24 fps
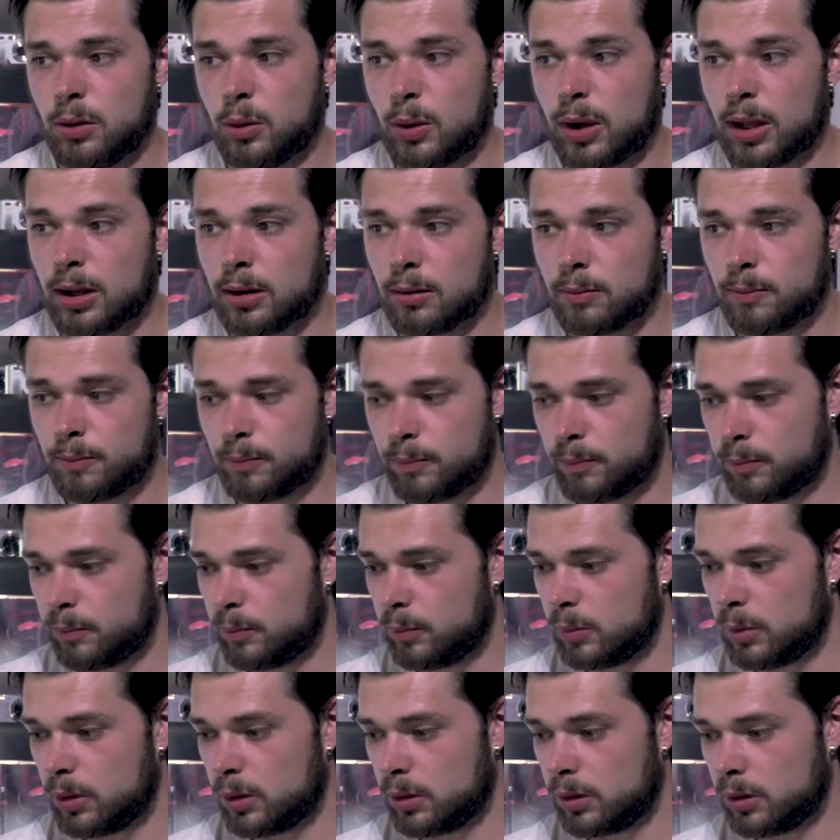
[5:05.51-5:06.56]
you can
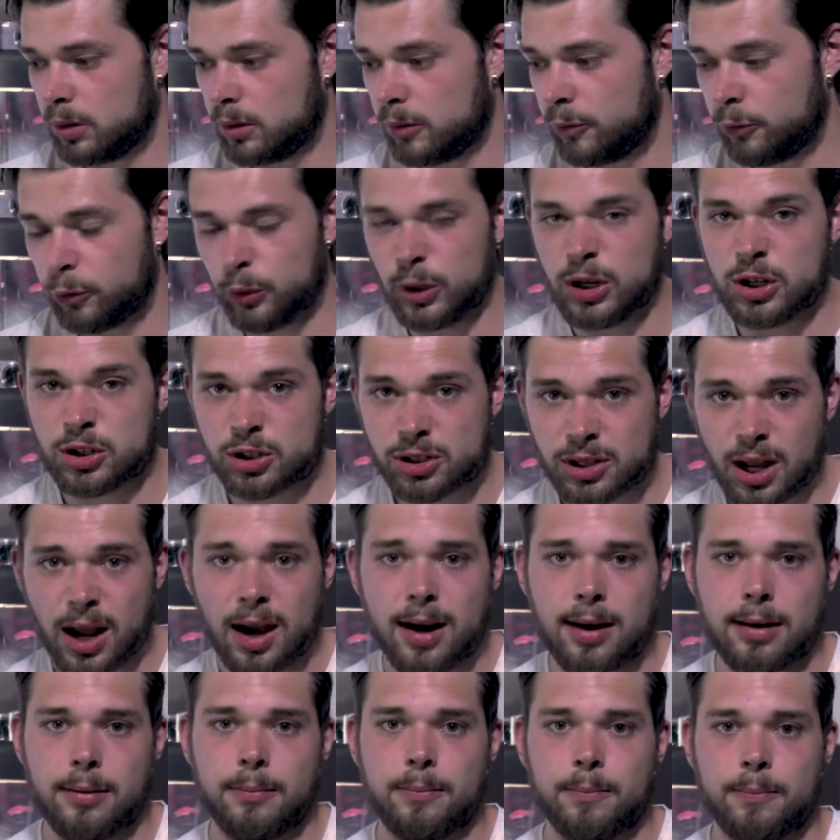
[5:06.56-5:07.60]
freeze
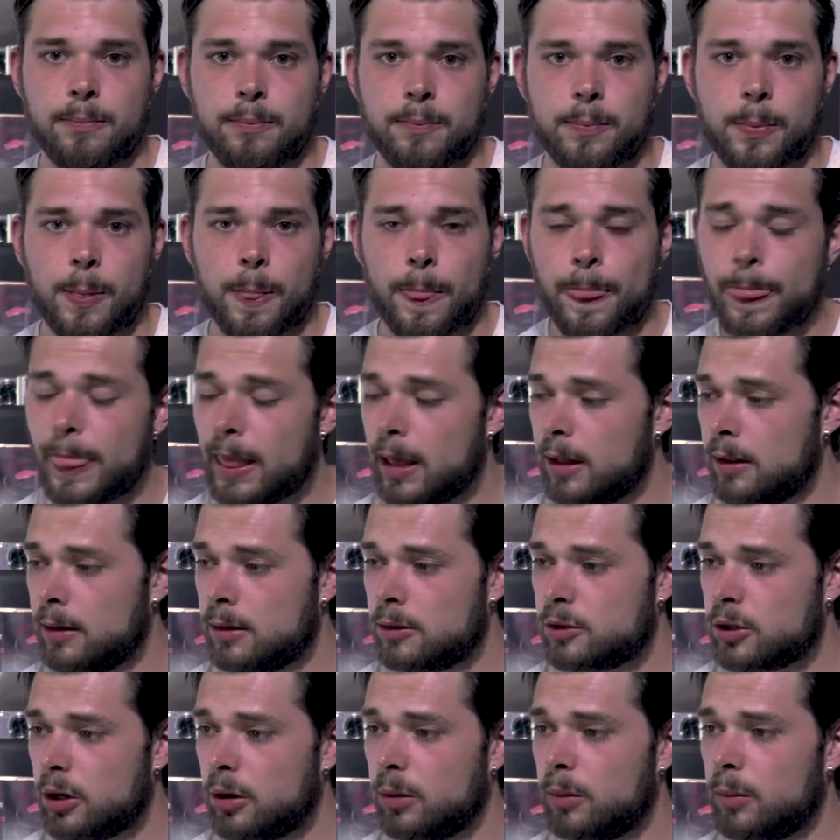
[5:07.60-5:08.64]
time.
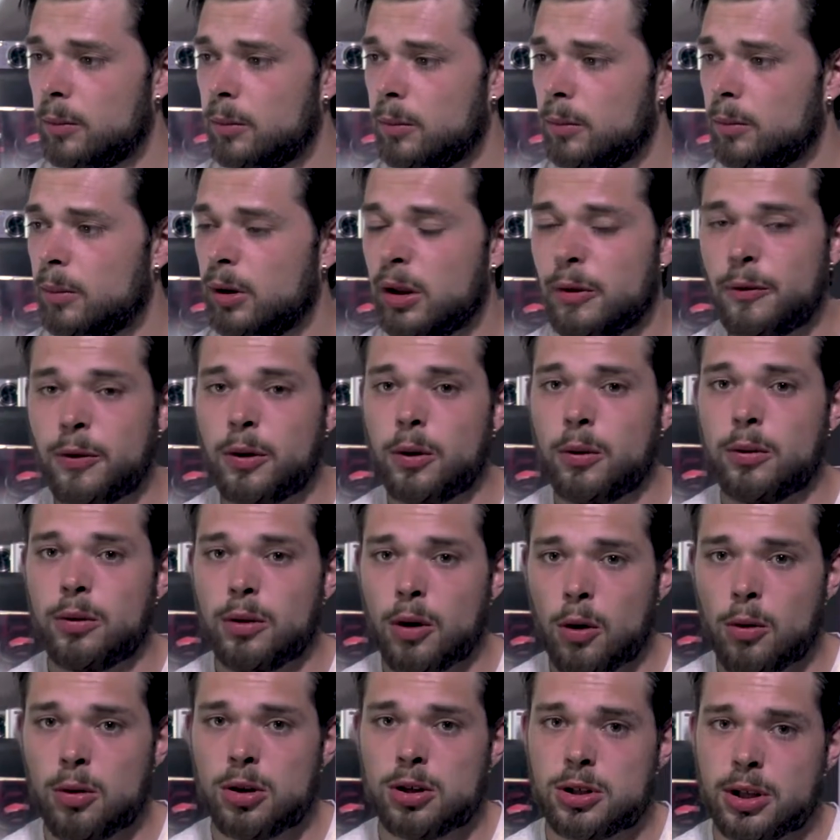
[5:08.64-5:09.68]
So, but if you
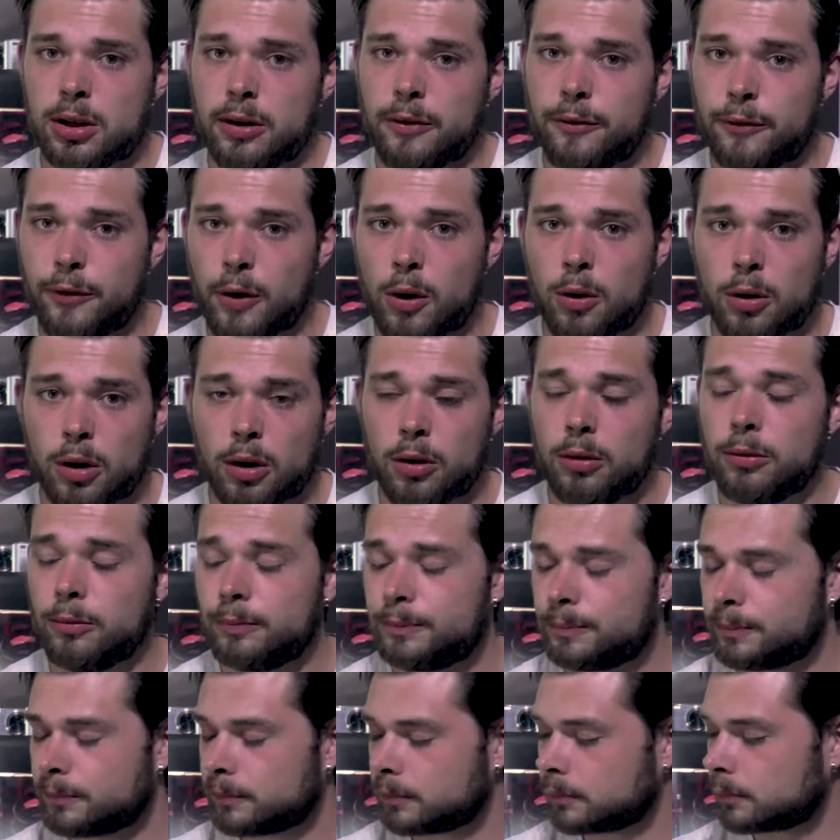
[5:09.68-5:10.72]
noticed in the photo,
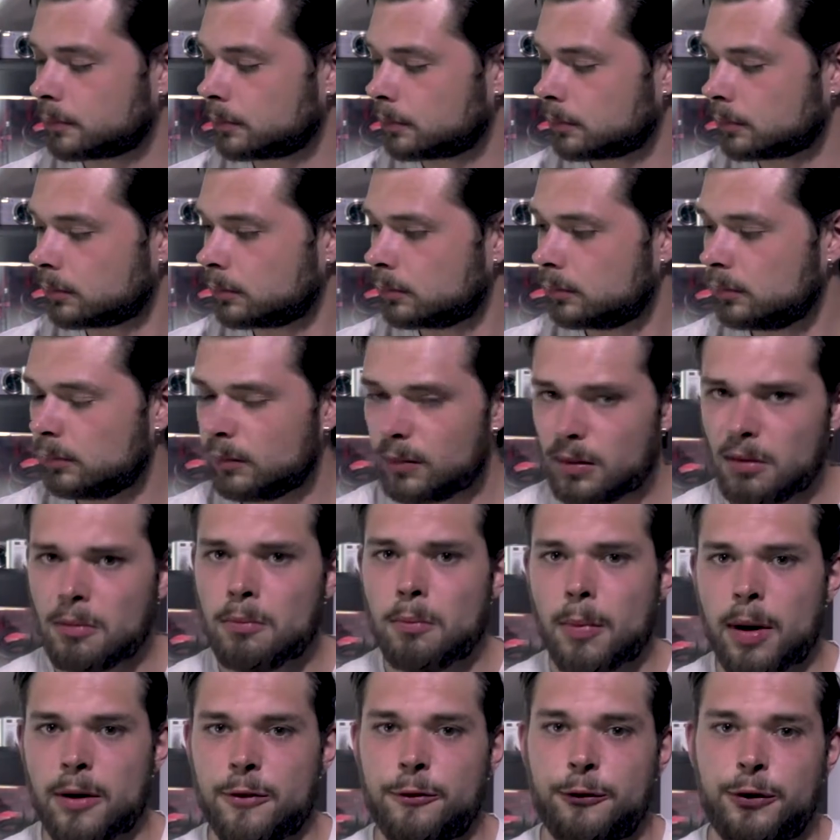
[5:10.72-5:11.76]

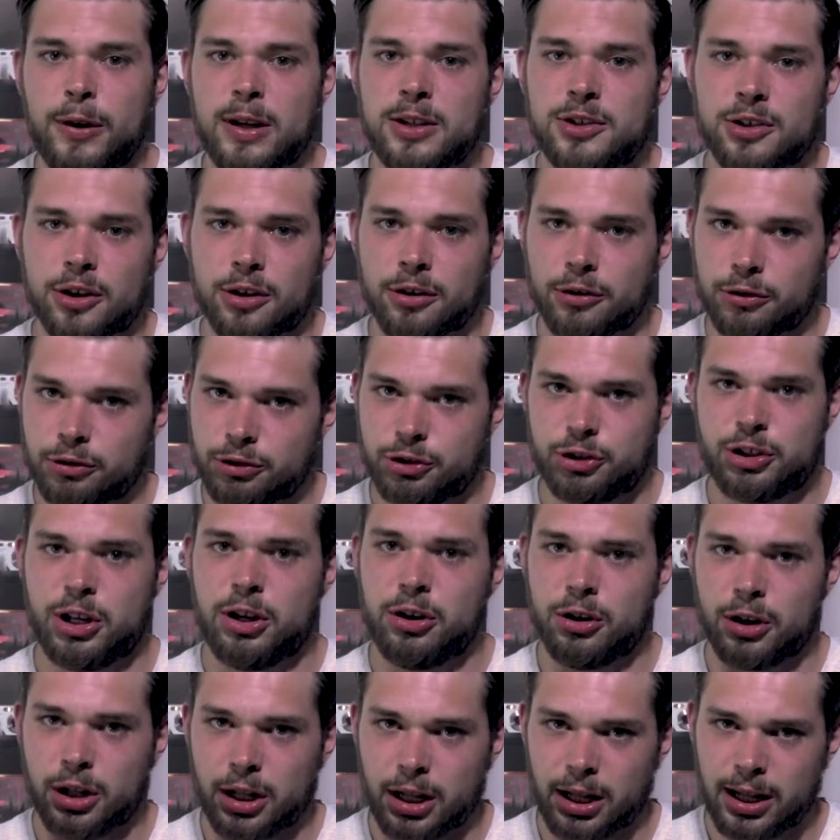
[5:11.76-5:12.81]
my feet are
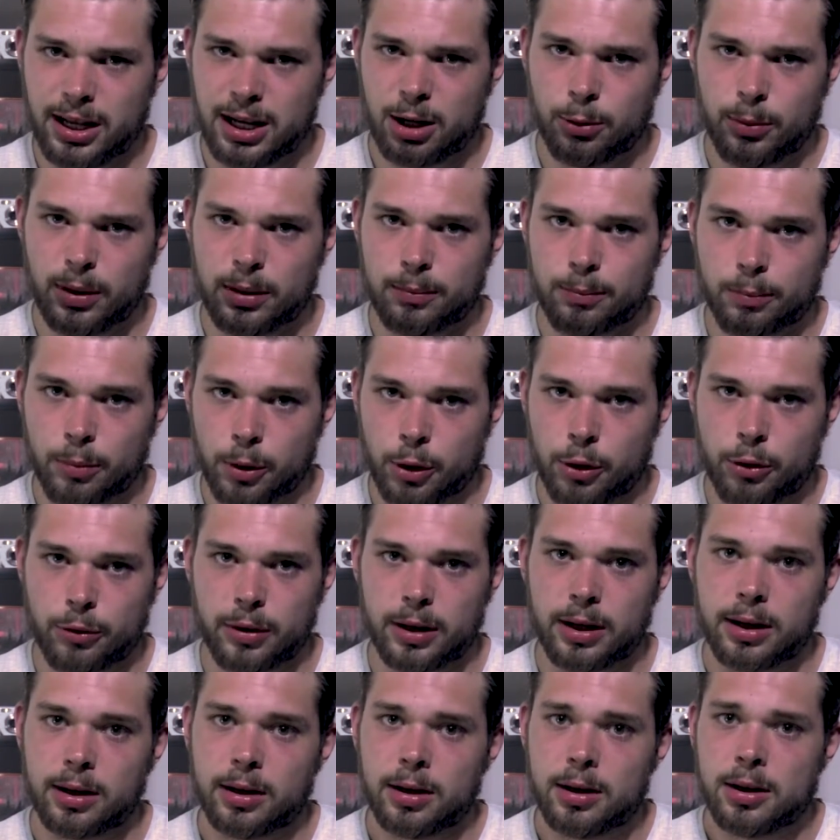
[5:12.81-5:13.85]
still a little bit
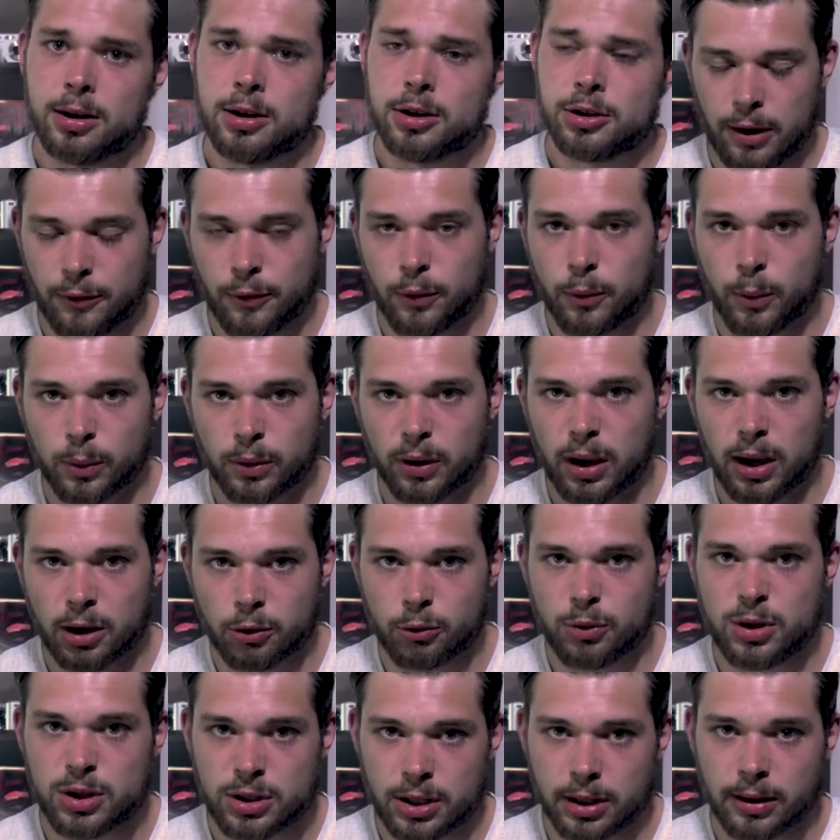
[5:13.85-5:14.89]
blurry. If you want to
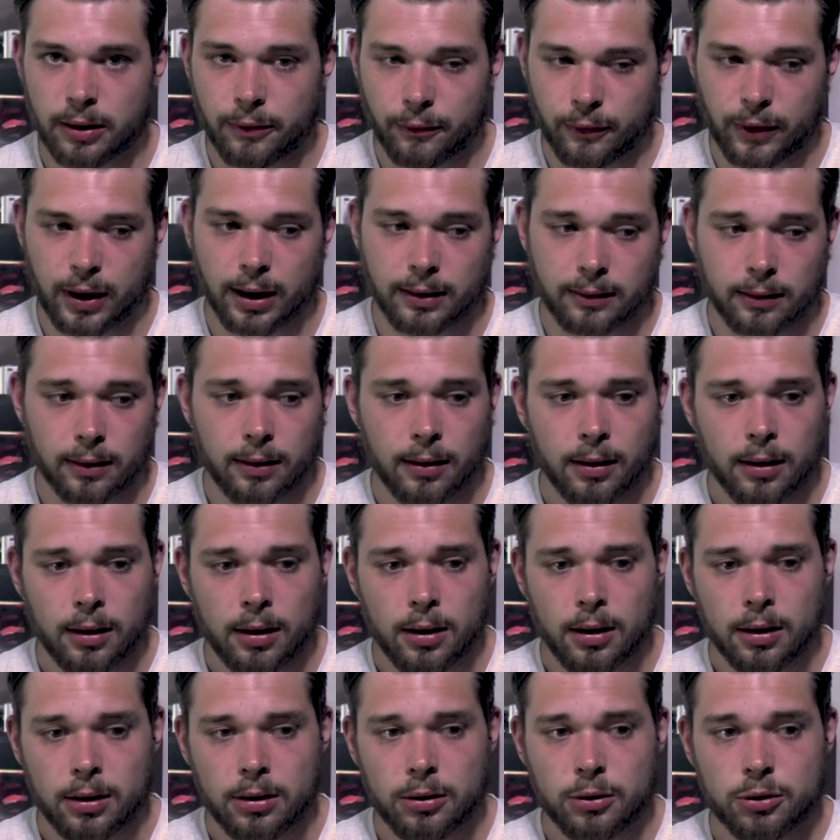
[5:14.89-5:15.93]
increase that effect,
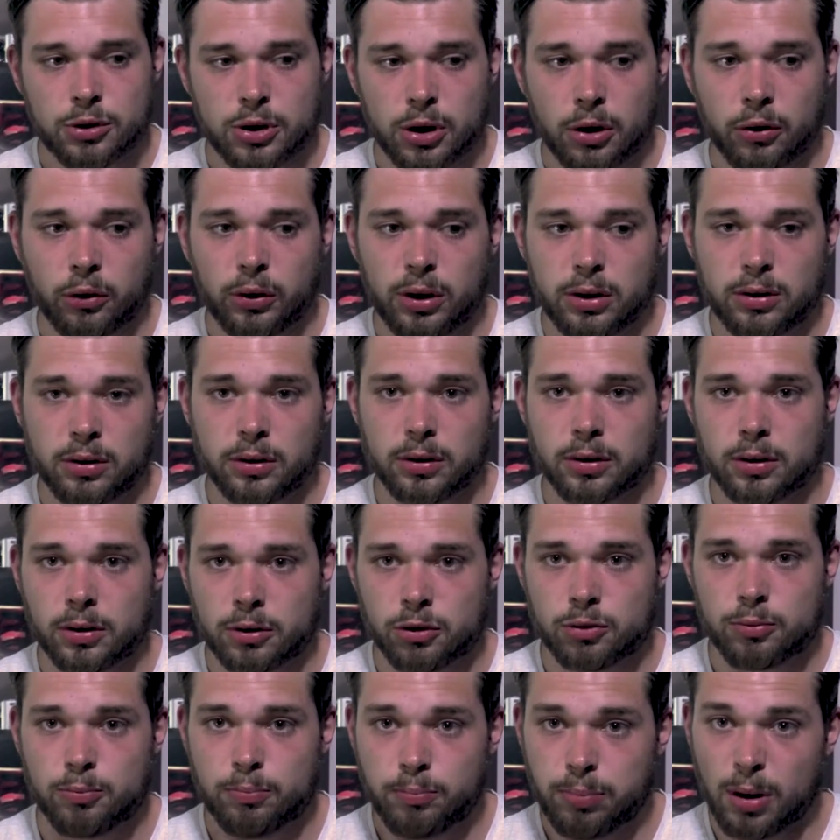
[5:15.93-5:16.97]
you still need to
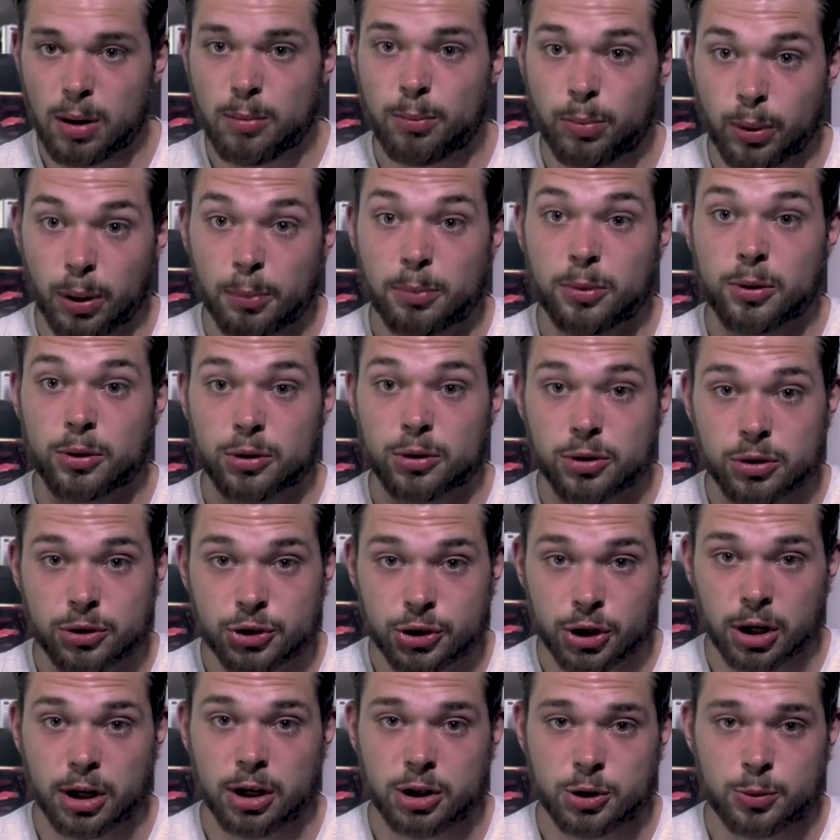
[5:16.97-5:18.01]
bump up your
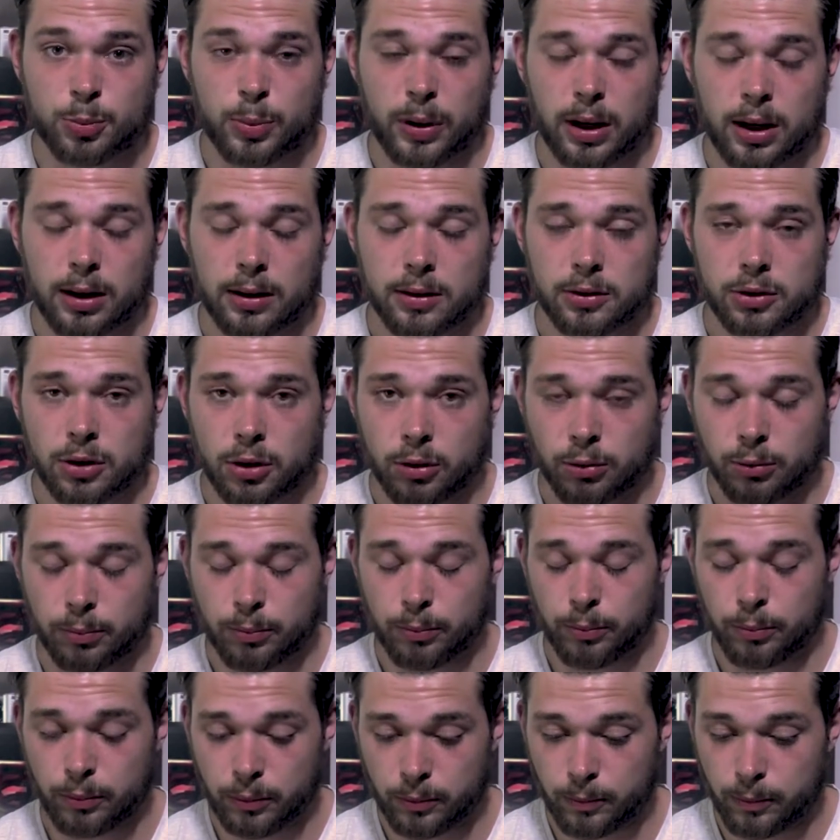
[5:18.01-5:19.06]
shutter speed. So
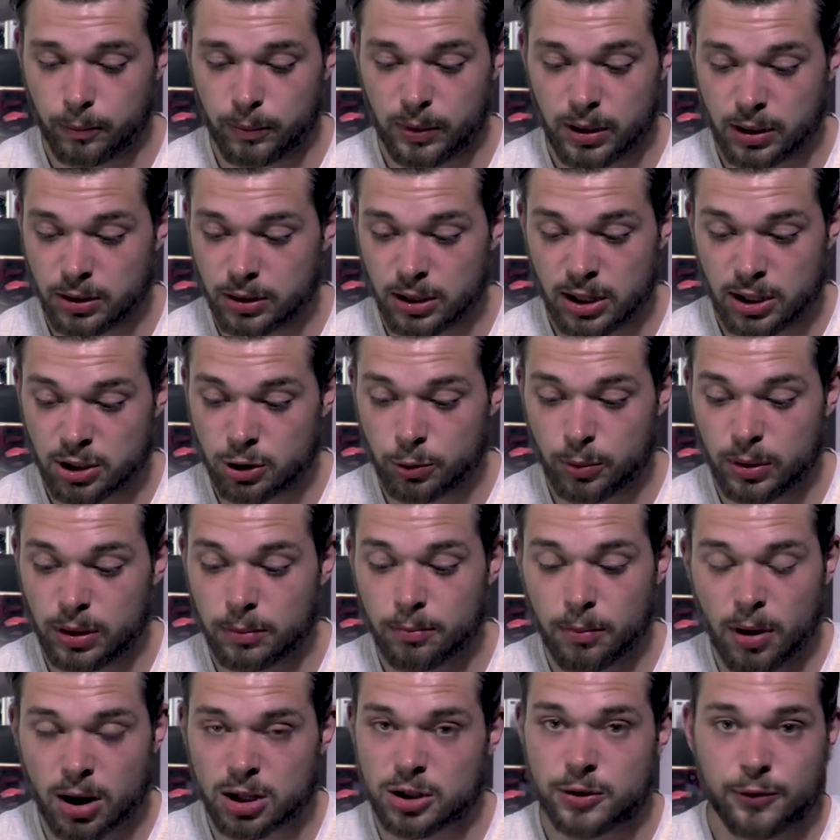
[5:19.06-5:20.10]
it needs to
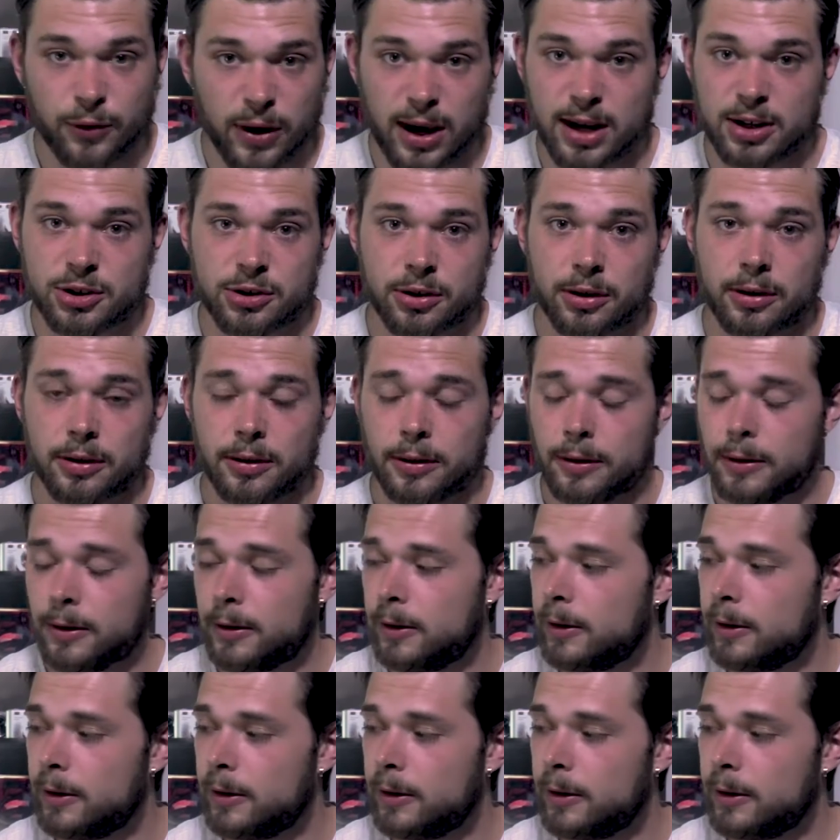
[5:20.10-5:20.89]
be much faster,